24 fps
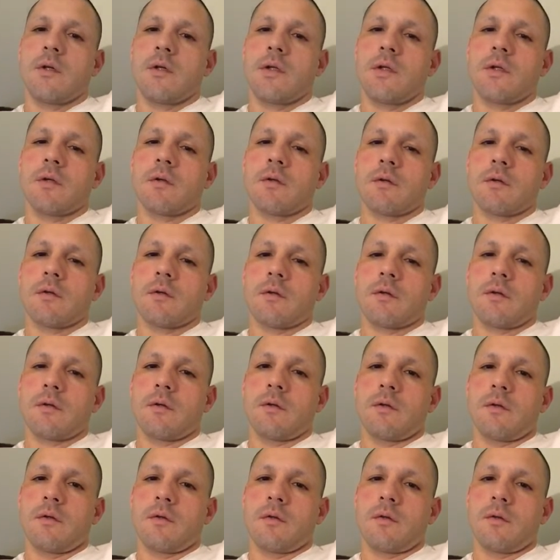your
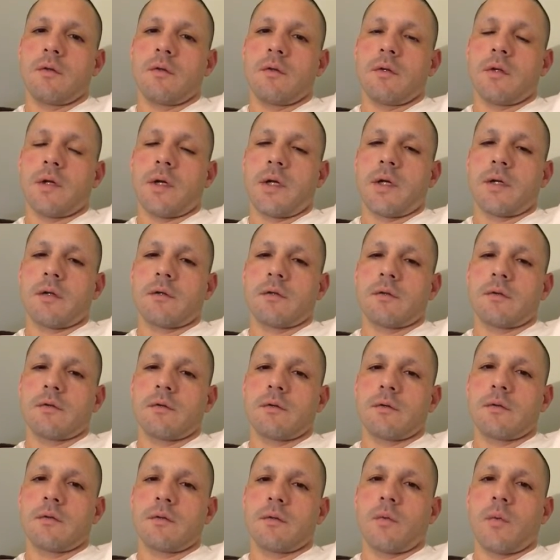like
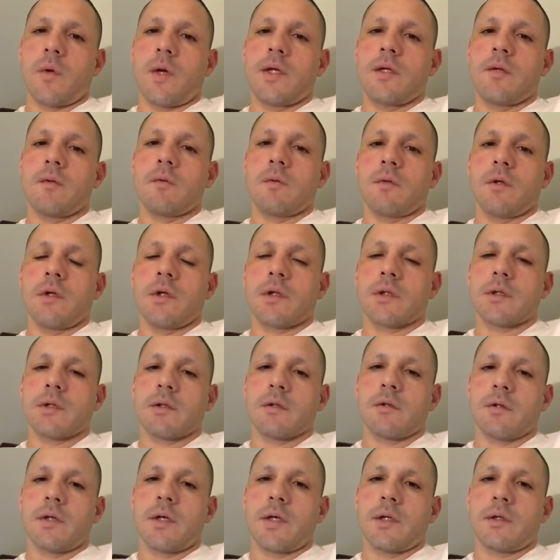the way you look
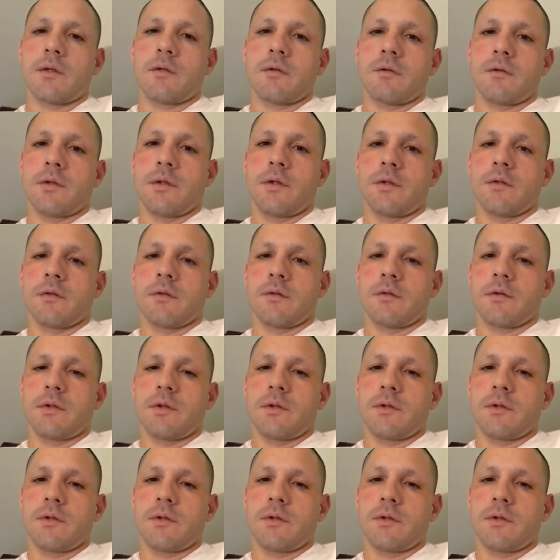and like your